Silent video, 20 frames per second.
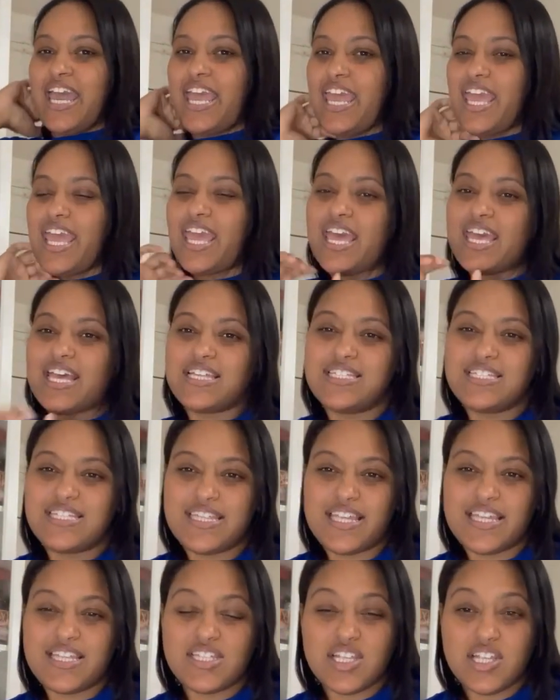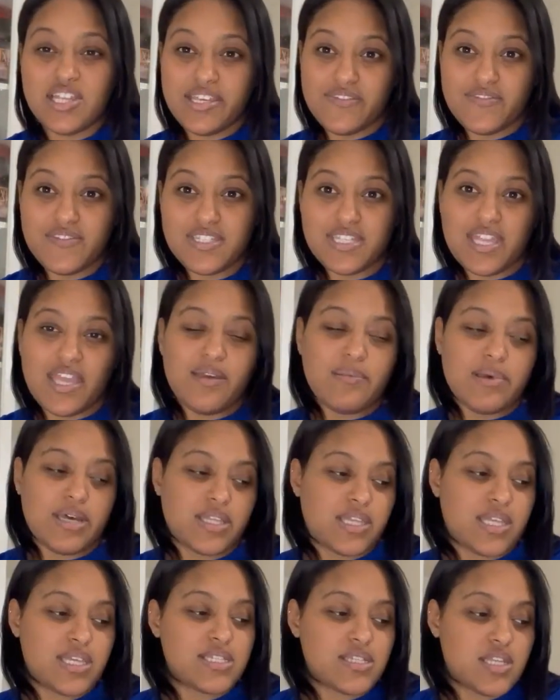And that's all I have to say
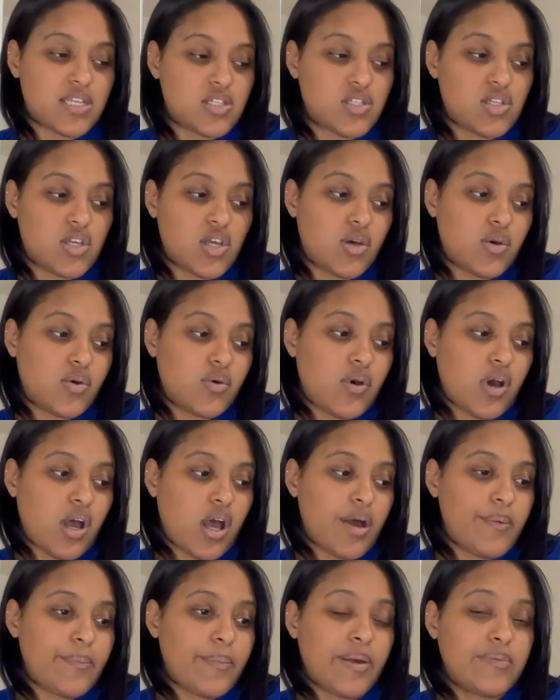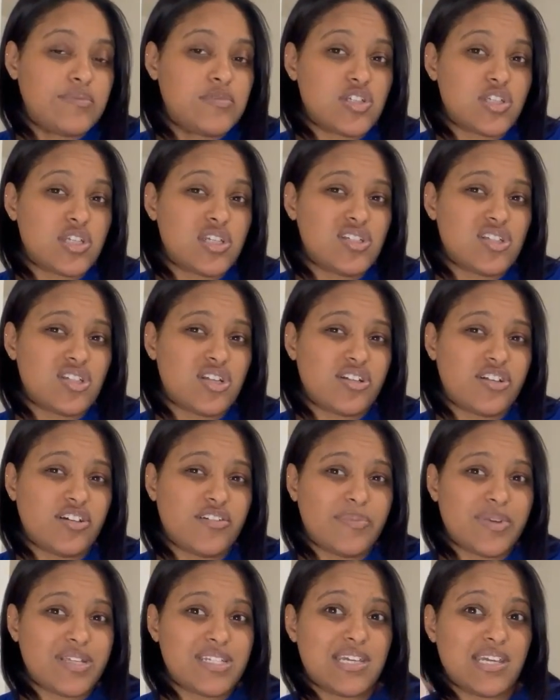about this. So I'm just gonna start
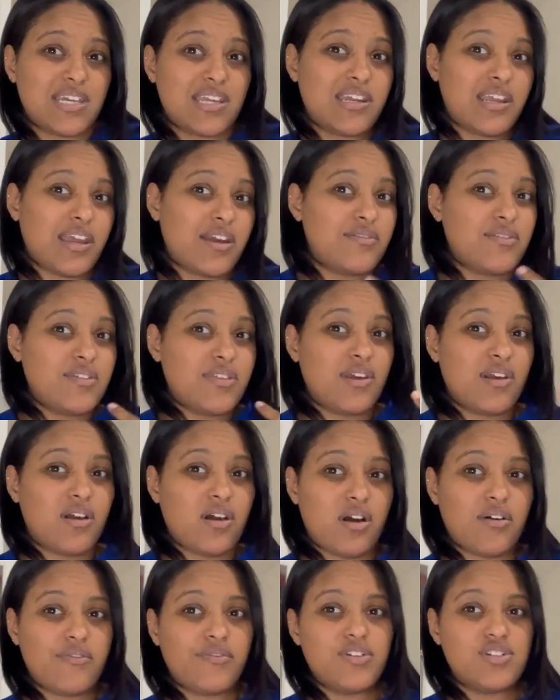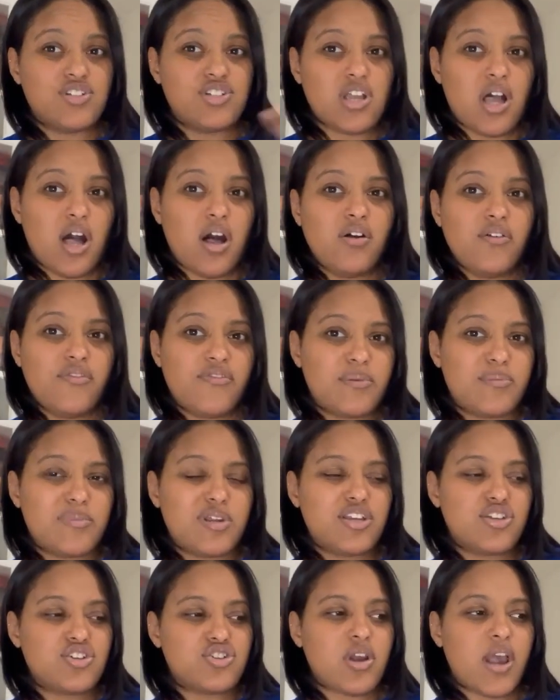off by taking everything off the shelf. I'm
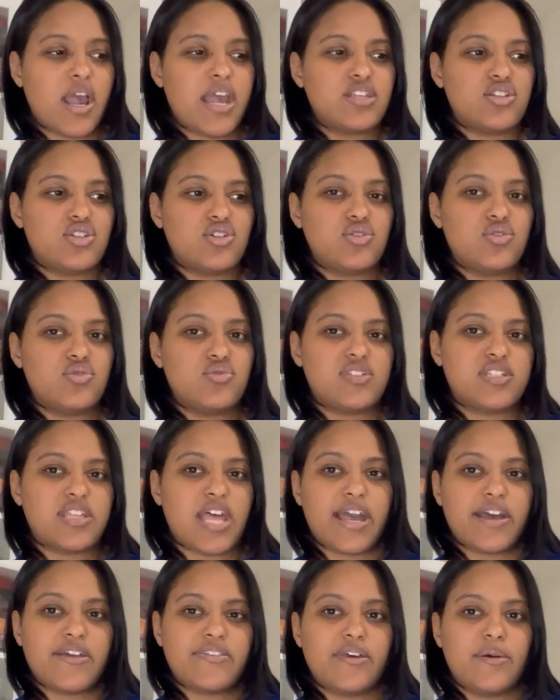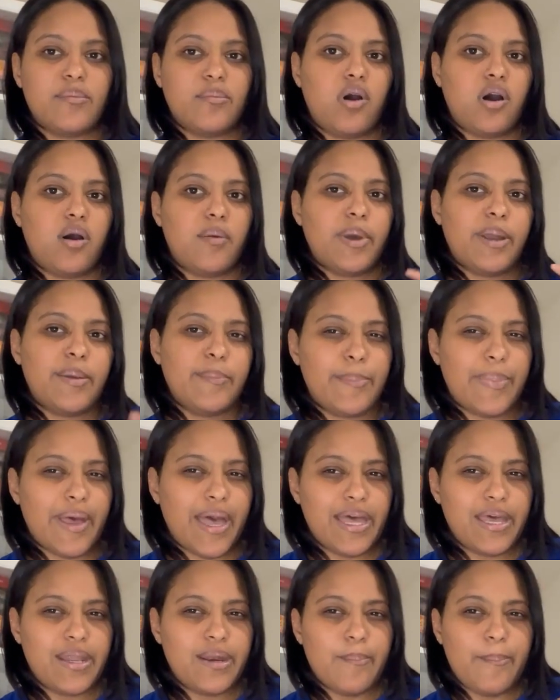gonna try to stack them on my
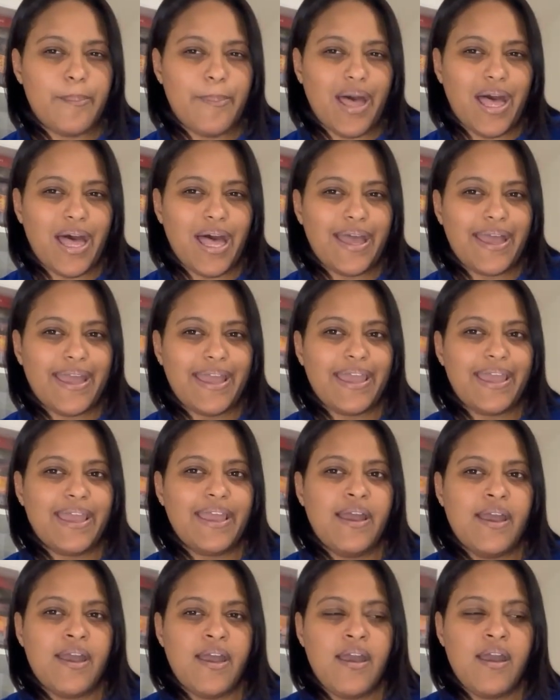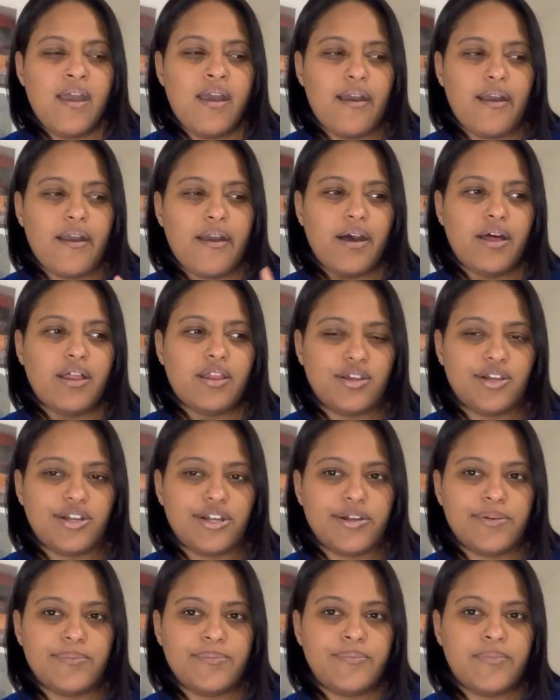bed by
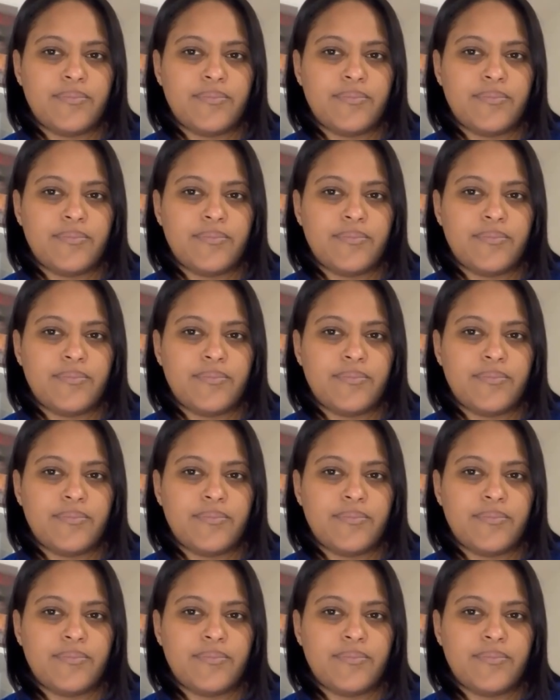color.